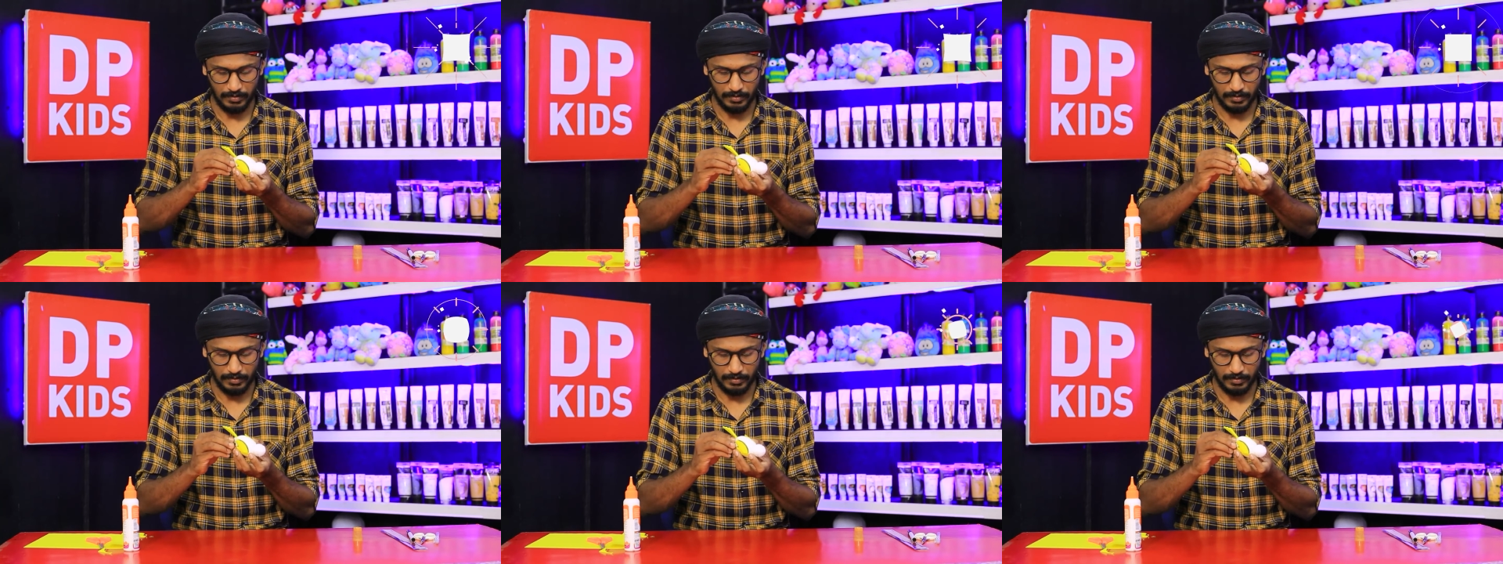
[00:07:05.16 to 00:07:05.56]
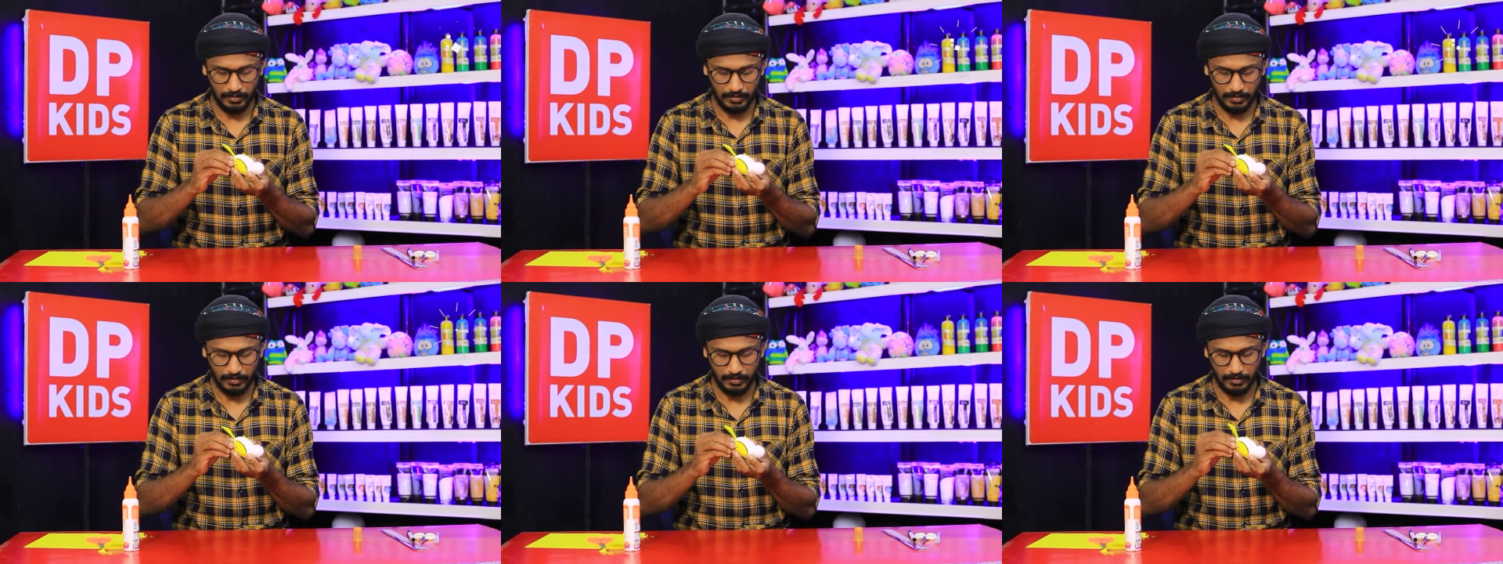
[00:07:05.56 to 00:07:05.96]

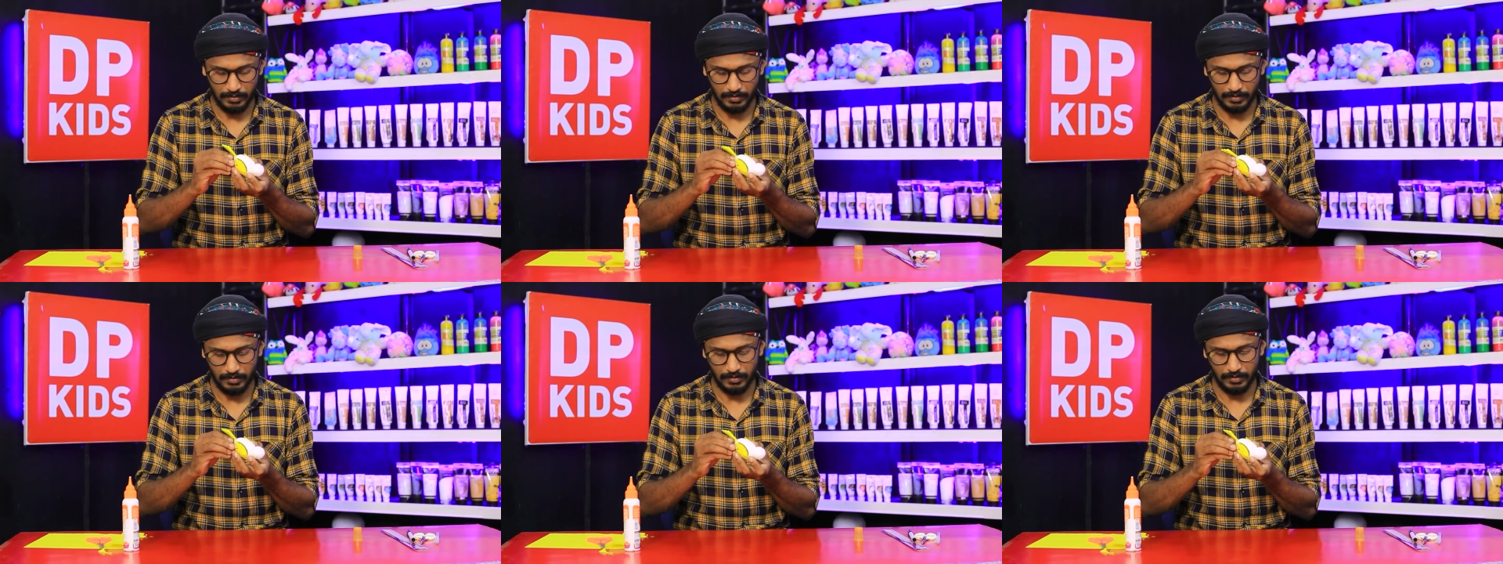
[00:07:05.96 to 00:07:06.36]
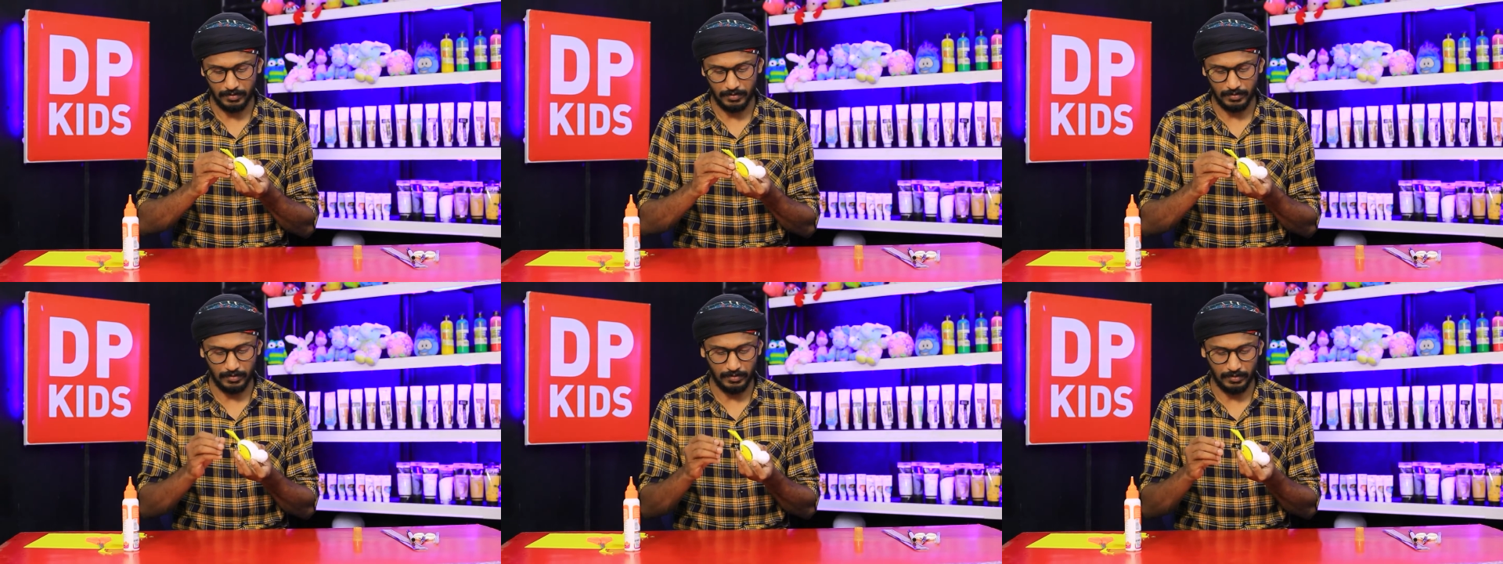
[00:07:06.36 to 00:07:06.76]

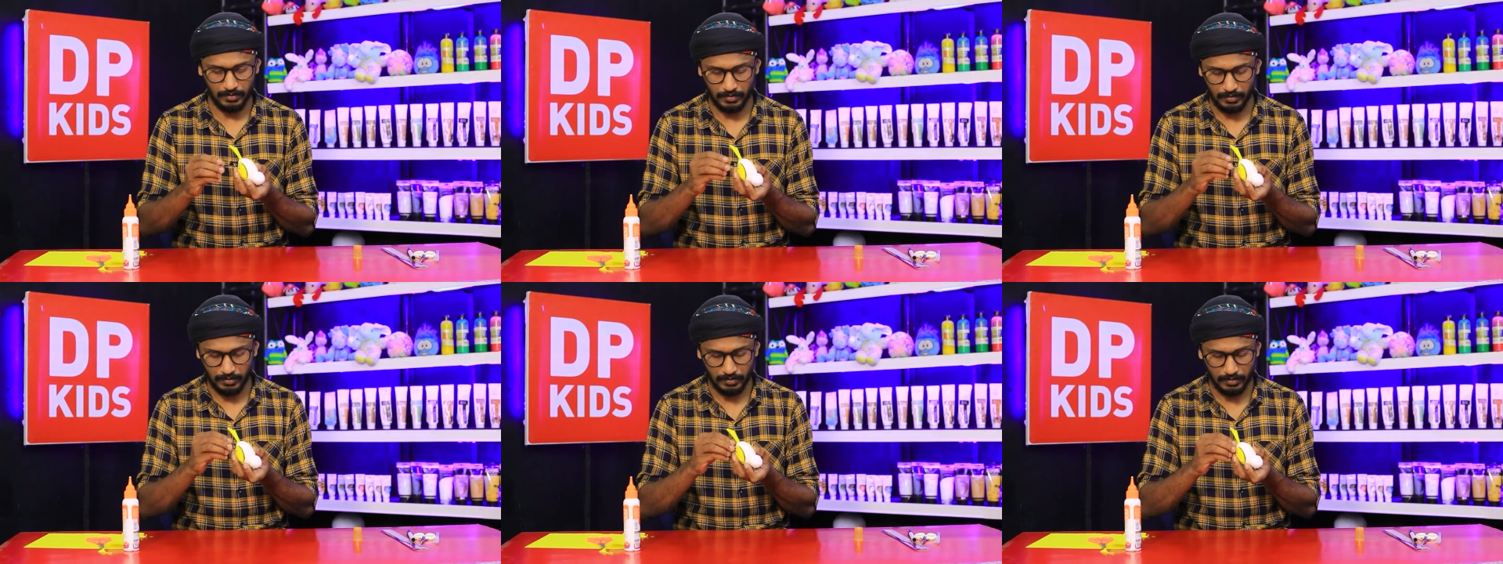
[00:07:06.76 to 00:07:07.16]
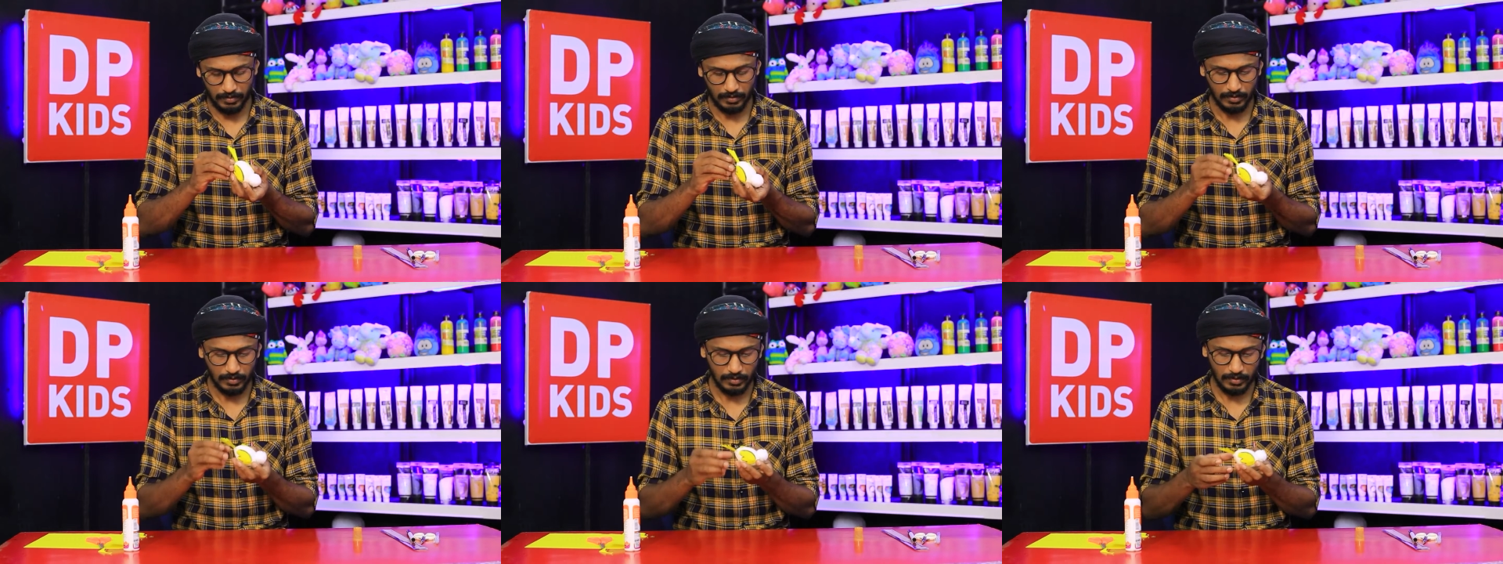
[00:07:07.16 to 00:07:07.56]

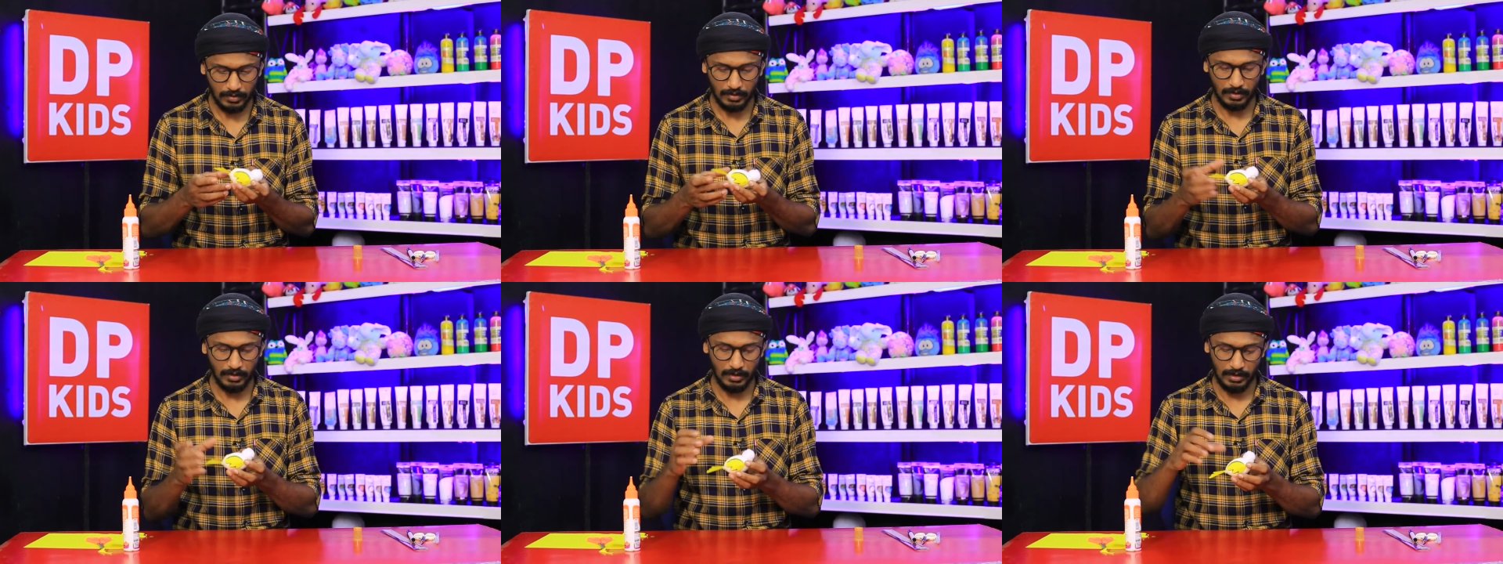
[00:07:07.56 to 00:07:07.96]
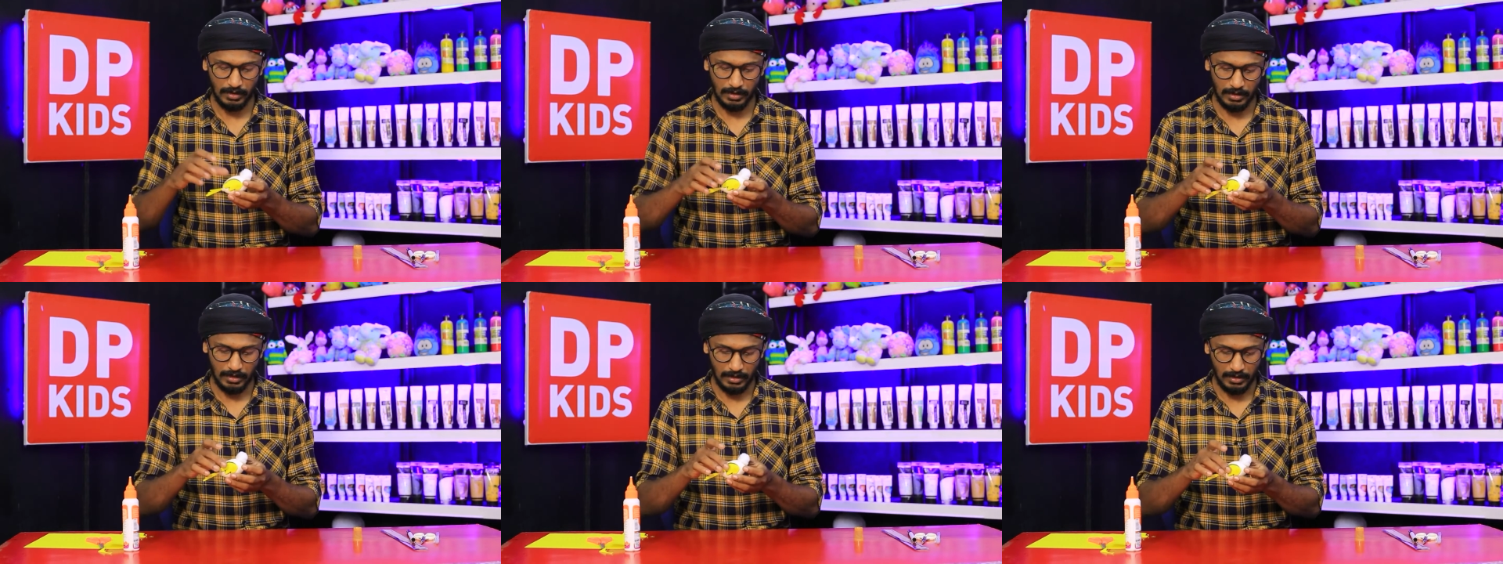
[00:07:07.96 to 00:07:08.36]

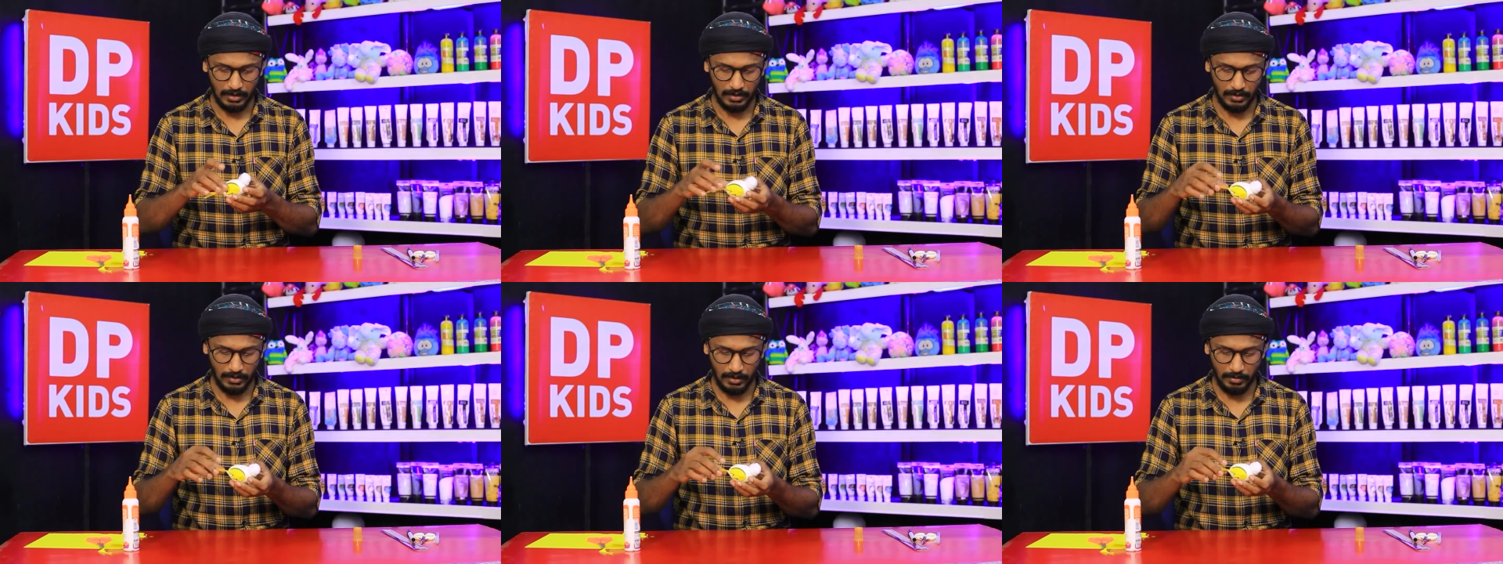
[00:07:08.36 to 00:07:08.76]
Nothing is said.